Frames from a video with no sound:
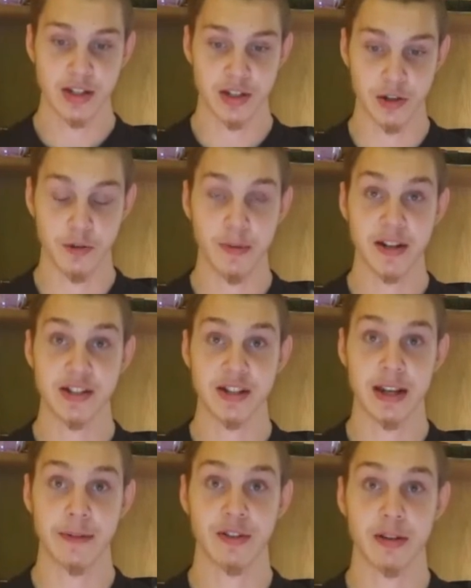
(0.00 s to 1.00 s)
So don't be
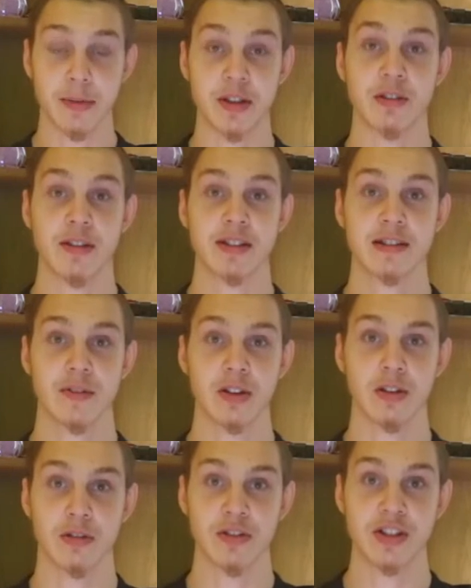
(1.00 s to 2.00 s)
deceived. May the grace of
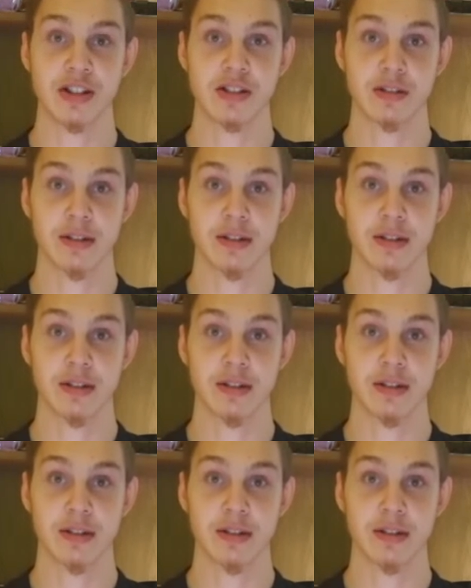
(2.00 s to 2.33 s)
our Lord Jesus